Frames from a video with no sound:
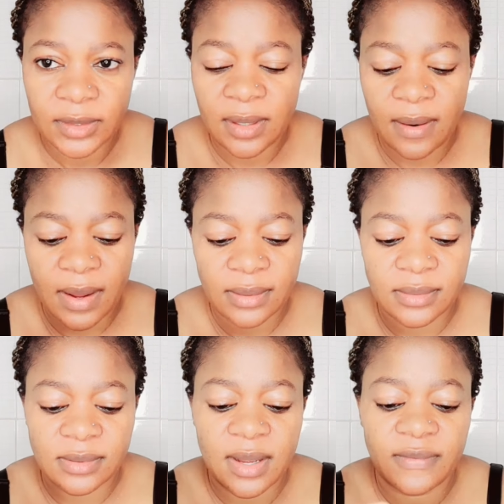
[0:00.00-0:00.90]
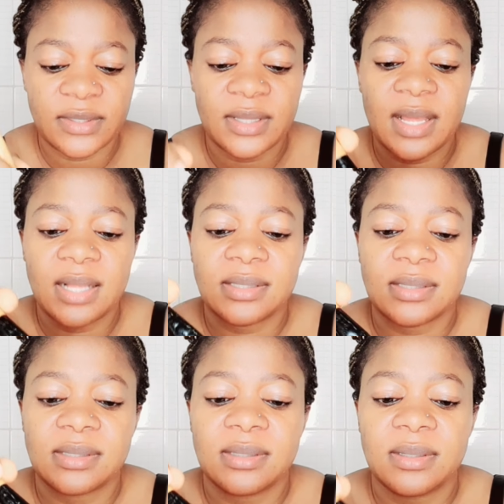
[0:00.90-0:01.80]
all right so after that's
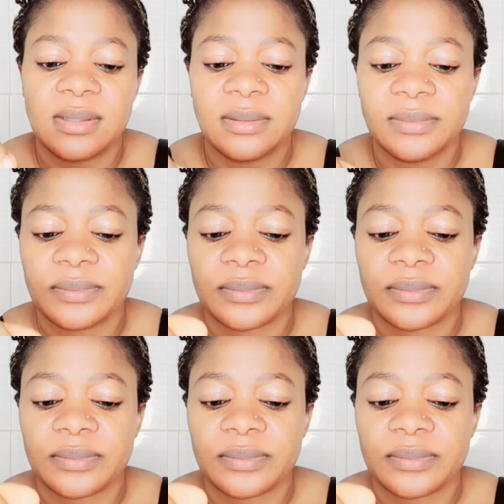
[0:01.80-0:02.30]
done